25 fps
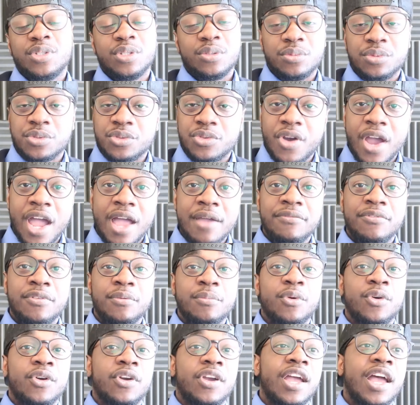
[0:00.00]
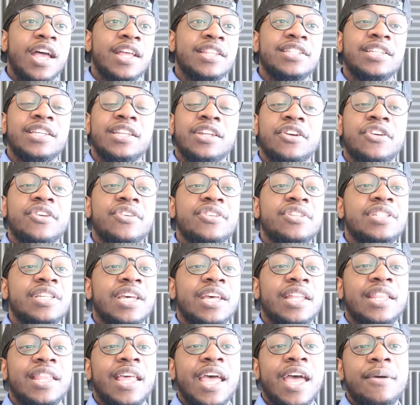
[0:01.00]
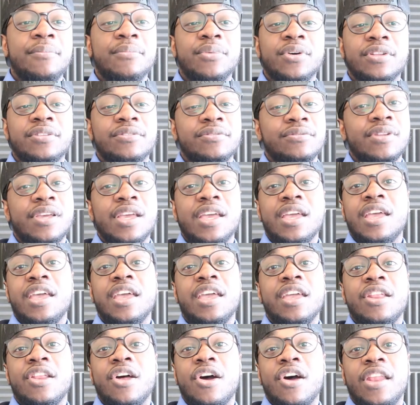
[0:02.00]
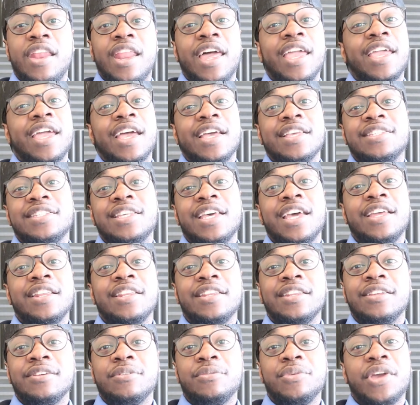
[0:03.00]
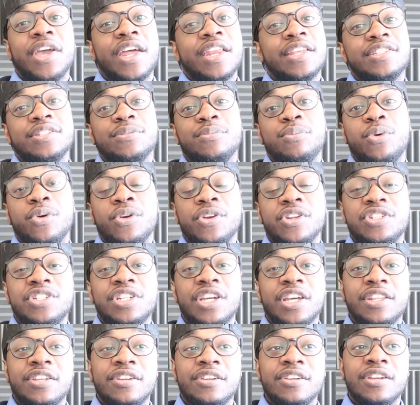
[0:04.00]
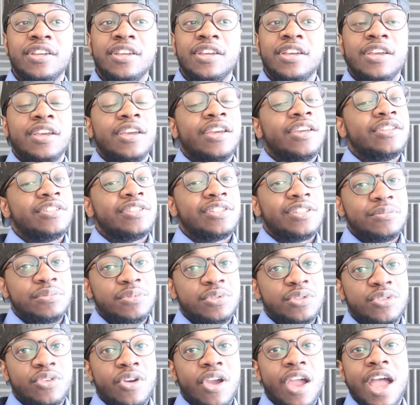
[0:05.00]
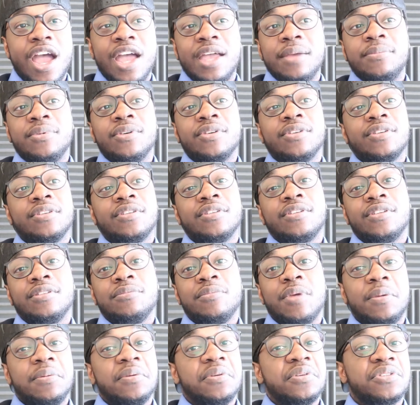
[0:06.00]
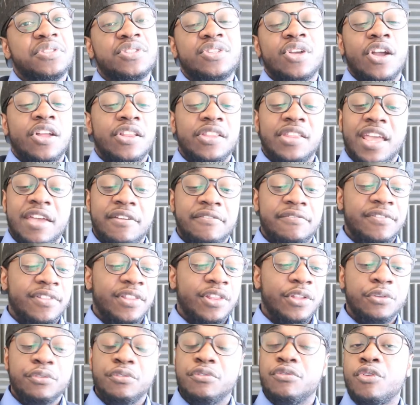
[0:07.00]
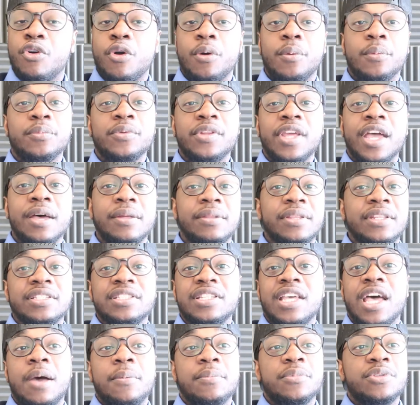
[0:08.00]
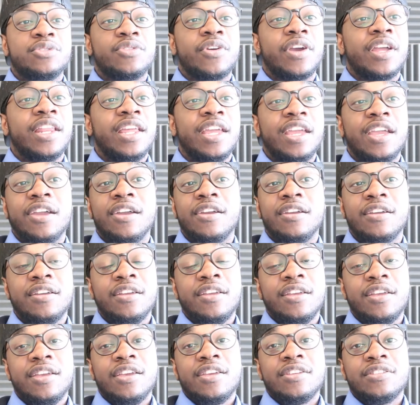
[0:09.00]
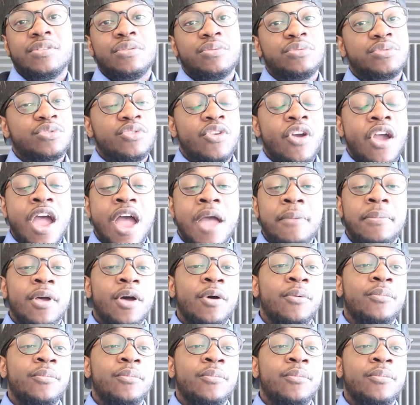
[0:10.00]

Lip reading: Subscribe for more content. I already said that, but like I said, we gotta support each other. Subscribe. Maybe you can start that little form down in these comments right here. Subscribe.